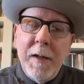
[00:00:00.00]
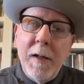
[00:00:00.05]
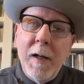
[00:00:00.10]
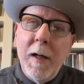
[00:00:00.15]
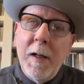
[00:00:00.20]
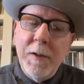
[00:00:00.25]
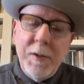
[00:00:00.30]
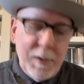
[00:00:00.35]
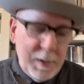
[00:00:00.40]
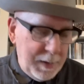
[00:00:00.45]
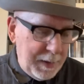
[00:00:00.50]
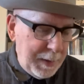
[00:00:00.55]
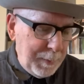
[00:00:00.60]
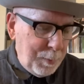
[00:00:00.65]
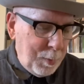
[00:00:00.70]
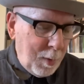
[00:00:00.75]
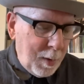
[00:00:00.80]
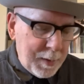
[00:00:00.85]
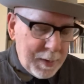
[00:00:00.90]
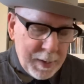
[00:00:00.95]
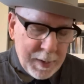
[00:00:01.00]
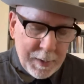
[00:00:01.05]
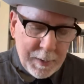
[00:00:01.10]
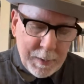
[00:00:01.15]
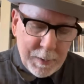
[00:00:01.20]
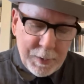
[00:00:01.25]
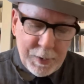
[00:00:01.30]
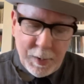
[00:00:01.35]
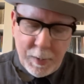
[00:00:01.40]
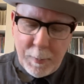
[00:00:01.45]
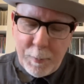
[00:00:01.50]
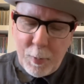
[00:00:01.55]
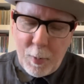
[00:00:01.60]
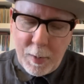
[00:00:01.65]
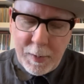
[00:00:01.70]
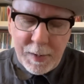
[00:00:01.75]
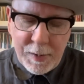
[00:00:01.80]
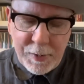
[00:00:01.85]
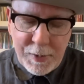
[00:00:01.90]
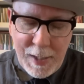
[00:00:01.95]
Dylan
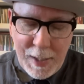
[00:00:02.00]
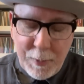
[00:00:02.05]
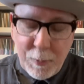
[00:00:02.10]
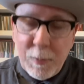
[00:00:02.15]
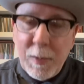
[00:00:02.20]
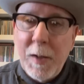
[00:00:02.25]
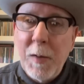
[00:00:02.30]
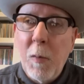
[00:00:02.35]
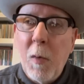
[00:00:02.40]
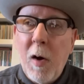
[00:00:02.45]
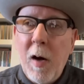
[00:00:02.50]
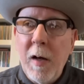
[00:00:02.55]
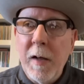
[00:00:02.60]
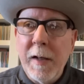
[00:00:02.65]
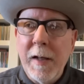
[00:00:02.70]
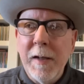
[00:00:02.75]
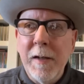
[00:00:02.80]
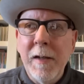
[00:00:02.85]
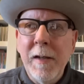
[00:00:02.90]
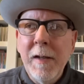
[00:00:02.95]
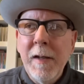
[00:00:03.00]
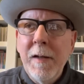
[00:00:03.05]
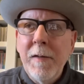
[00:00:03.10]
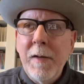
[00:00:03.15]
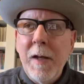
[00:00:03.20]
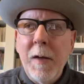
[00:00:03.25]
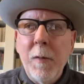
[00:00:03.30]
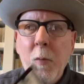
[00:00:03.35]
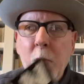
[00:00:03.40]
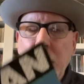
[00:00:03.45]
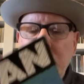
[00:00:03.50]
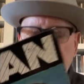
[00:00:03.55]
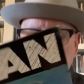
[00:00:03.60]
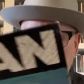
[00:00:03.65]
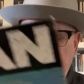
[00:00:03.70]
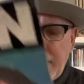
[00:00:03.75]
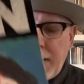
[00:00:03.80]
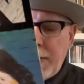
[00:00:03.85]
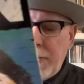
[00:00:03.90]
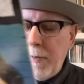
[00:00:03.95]
brought in Daniel Lanois again. They had worked
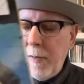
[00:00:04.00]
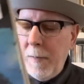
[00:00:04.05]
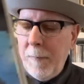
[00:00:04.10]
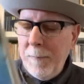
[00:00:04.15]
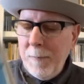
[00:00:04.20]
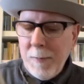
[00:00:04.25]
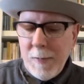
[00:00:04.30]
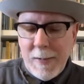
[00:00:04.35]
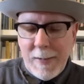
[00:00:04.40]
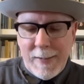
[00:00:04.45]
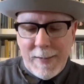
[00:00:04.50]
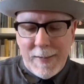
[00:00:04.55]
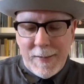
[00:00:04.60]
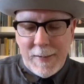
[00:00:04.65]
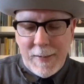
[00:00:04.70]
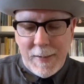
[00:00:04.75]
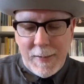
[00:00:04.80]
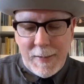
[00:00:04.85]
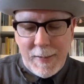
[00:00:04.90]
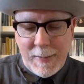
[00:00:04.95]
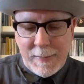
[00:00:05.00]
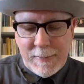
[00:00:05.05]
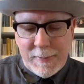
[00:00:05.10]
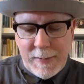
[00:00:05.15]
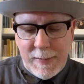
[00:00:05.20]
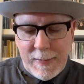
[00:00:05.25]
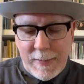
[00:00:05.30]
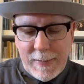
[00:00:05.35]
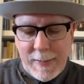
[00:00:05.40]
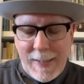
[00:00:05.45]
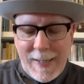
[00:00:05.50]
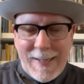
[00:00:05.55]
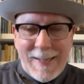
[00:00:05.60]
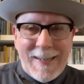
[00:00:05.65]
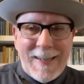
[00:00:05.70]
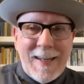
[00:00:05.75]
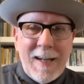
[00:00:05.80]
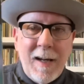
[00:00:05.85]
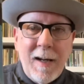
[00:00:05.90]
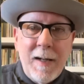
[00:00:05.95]
together in
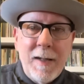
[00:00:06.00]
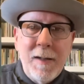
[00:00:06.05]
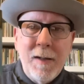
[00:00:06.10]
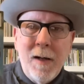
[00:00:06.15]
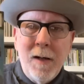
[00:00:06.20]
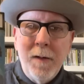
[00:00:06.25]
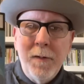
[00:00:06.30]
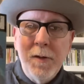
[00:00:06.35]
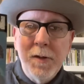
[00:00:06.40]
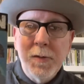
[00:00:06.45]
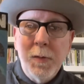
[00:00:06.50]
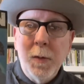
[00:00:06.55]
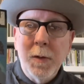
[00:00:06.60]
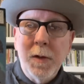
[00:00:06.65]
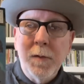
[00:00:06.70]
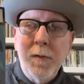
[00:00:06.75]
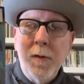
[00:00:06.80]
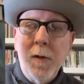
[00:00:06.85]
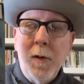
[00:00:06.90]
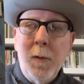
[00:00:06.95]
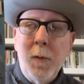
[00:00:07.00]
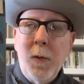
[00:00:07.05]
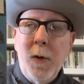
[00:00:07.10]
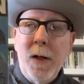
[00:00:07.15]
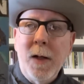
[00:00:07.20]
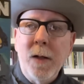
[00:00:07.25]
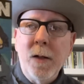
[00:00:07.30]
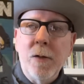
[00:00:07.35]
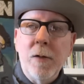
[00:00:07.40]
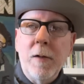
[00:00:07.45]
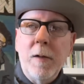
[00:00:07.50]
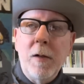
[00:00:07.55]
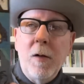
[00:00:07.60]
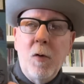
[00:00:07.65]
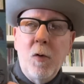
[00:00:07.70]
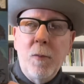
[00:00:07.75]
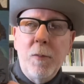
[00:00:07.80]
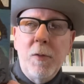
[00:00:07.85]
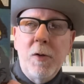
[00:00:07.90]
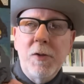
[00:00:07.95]
1989 on this wonderful record,
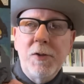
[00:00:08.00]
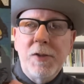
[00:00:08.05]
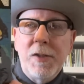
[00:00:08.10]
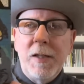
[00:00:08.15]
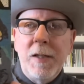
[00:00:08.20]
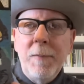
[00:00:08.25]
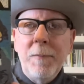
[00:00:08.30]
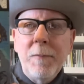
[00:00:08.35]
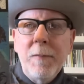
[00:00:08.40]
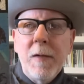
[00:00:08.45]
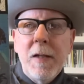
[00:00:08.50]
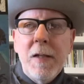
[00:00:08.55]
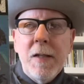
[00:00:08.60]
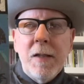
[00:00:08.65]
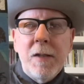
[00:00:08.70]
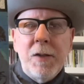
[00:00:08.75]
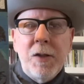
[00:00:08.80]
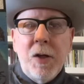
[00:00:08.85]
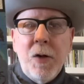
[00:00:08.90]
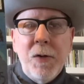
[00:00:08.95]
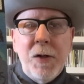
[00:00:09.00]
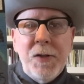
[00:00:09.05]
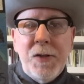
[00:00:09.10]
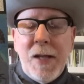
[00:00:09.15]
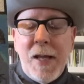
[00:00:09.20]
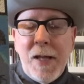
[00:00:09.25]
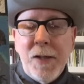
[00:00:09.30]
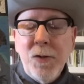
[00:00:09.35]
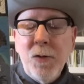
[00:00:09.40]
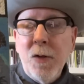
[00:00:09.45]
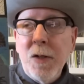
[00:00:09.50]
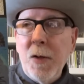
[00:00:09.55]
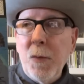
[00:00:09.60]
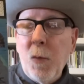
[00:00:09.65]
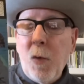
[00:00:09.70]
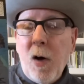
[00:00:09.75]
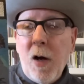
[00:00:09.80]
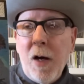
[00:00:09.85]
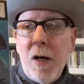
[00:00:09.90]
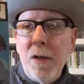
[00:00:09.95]
Oh Mercy. You go to Daniel
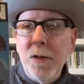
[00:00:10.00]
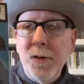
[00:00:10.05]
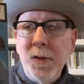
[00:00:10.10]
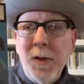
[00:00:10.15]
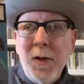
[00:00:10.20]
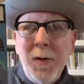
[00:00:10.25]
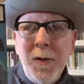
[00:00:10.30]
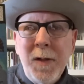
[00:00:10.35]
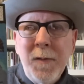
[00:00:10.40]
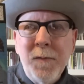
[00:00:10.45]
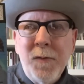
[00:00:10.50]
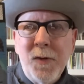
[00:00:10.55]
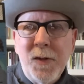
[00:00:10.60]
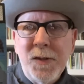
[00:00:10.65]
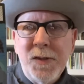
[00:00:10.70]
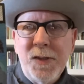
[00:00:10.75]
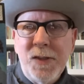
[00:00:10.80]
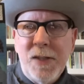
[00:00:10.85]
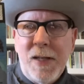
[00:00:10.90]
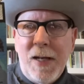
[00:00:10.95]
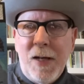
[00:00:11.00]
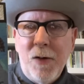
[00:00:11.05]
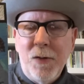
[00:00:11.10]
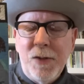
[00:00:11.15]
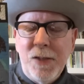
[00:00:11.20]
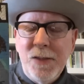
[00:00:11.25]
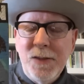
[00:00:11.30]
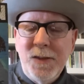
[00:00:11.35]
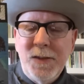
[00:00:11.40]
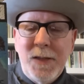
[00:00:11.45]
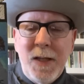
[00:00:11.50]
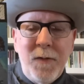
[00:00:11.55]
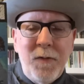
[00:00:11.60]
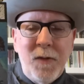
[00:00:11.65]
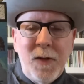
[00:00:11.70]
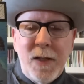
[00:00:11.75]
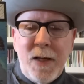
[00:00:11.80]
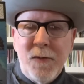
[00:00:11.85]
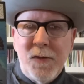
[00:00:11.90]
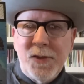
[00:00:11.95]
Lanois, you go to him for his sound. He's
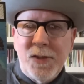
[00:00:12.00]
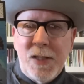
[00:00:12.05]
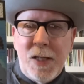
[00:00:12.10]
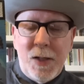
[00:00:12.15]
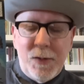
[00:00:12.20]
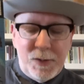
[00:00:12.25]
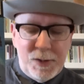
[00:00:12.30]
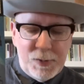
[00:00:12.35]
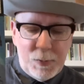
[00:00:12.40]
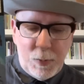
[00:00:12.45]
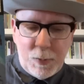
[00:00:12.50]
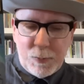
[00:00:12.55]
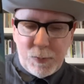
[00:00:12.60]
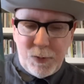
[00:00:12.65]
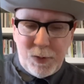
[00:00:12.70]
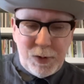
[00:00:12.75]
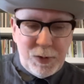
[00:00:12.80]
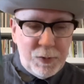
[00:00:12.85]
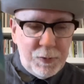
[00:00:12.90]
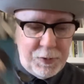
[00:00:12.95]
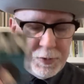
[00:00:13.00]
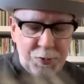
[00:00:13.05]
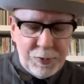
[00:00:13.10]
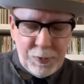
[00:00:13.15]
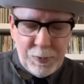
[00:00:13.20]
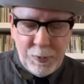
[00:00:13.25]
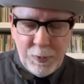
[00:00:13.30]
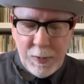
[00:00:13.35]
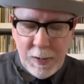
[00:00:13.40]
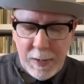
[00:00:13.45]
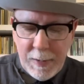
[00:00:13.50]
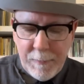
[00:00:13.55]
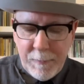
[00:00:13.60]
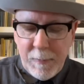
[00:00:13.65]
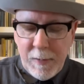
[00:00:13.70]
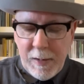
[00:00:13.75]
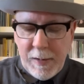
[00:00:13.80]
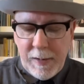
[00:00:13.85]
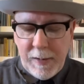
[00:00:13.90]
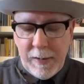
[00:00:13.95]
definitely have a sound. He's worked with U2.
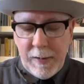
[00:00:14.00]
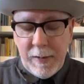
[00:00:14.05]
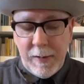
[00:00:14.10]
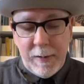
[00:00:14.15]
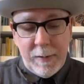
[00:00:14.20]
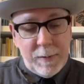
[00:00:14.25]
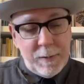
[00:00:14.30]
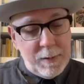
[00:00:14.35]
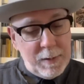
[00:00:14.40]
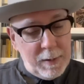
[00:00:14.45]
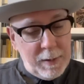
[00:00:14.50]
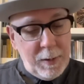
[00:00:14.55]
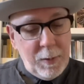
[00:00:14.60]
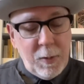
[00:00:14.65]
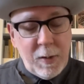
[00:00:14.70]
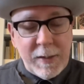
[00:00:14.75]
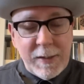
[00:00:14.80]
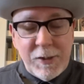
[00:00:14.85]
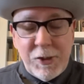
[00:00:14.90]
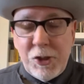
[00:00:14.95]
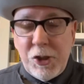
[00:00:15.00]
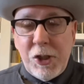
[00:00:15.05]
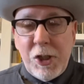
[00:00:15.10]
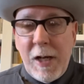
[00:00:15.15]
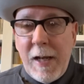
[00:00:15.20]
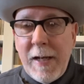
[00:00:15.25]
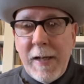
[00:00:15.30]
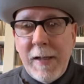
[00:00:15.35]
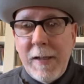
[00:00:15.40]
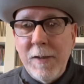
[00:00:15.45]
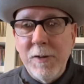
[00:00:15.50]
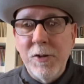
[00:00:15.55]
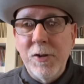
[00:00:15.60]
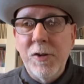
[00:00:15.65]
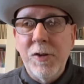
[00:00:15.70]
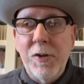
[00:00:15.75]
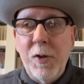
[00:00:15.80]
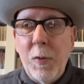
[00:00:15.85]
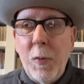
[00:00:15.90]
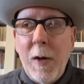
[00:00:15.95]
He literally
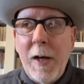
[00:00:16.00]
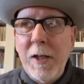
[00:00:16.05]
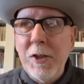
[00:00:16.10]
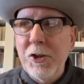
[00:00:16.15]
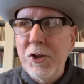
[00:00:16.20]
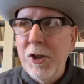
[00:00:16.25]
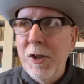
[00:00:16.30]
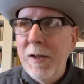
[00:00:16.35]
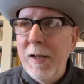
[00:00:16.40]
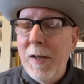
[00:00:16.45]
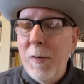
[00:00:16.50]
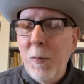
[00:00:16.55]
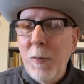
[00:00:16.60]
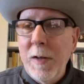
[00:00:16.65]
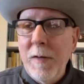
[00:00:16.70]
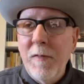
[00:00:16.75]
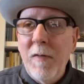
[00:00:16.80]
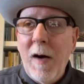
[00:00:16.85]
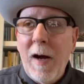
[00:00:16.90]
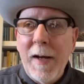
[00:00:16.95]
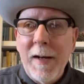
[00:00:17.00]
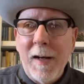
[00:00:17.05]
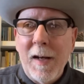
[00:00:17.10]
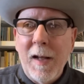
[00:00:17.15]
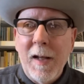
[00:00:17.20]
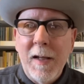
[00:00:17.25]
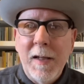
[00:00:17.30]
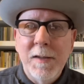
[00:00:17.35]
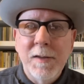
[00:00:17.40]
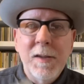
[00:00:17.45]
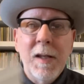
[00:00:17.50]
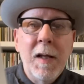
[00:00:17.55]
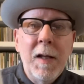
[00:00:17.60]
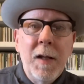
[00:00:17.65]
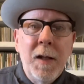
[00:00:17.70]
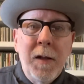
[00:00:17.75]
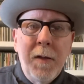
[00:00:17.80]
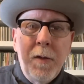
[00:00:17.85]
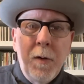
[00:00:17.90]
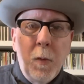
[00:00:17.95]
changed direction and revitalized
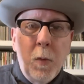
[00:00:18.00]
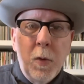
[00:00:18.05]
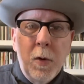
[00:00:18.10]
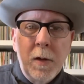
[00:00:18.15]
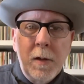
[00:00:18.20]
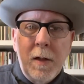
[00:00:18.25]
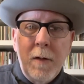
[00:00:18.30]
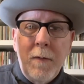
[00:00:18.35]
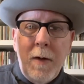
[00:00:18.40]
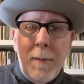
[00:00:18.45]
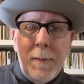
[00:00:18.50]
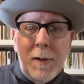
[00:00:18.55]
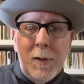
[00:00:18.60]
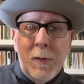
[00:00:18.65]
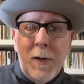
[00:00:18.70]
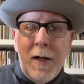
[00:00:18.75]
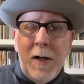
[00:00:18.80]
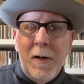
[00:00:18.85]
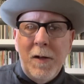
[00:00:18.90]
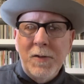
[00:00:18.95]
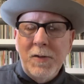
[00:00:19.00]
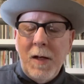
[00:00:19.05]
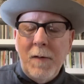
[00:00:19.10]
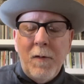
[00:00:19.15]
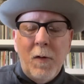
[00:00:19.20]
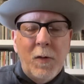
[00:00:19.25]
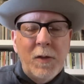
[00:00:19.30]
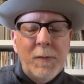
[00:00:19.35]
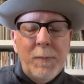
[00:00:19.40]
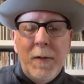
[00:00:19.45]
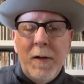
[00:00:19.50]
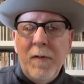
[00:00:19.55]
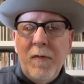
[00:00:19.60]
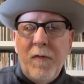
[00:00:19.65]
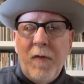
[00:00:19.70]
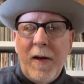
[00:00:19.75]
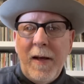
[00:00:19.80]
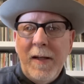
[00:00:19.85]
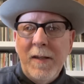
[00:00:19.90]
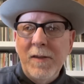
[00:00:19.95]
the work of Emmylou Harris. I've always been a
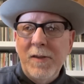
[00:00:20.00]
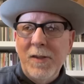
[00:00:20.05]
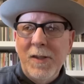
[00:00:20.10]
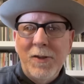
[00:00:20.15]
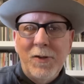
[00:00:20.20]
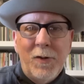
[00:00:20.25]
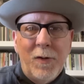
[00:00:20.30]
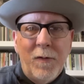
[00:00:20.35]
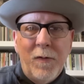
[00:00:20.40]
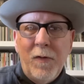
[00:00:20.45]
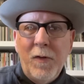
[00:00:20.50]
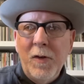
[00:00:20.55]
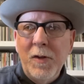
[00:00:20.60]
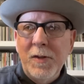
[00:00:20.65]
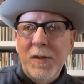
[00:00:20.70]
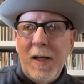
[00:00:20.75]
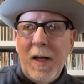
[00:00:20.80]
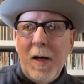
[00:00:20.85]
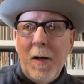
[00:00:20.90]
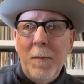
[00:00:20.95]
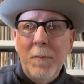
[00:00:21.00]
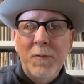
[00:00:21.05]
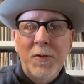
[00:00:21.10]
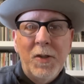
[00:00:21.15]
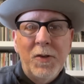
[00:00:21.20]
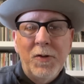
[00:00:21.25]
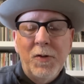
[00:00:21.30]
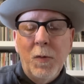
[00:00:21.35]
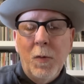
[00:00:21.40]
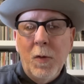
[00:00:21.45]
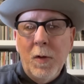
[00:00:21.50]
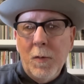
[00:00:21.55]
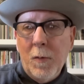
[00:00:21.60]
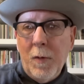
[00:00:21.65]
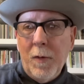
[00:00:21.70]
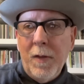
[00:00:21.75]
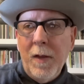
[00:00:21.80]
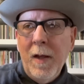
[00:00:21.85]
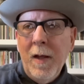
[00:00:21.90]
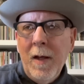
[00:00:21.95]
fan since her first album, since the work
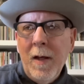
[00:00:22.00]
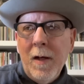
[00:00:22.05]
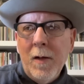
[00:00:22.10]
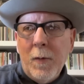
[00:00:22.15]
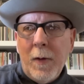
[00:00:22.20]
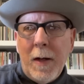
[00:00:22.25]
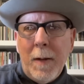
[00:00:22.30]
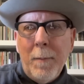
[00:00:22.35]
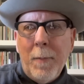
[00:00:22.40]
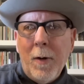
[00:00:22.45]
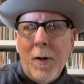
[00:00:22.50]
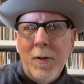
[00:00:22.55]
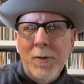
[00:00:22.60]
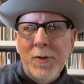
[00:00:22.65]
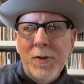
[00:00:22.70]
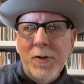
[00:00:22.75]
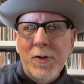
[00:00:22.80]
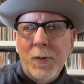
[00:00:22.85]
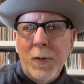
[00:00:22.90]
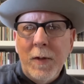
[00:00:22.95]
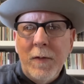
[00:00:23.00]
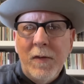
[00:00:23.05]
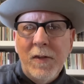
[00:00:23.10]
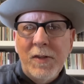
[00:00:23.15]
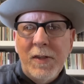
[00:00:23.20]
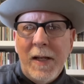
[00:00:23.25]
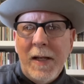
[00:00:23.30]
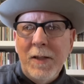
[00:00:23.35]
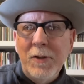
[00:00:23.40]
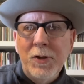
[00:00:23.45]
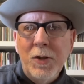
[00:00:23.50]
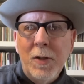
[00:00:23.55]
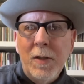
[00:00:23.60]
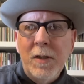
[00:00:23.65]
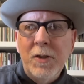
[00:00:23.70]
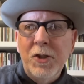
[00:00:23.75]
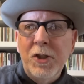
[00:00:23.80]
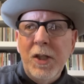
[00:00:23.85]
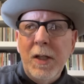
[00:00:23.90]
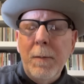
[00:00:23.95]
with Graham Parsons, Grievous Angel,
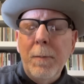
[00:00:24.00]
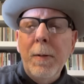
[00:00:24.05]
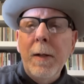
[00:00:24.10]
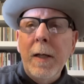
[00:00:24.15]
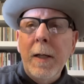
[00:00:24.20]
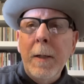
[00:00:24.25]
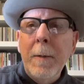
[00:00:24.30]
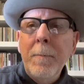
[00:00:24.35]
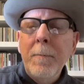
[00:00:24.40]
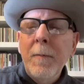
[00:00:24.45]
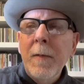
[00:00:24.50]
and GP.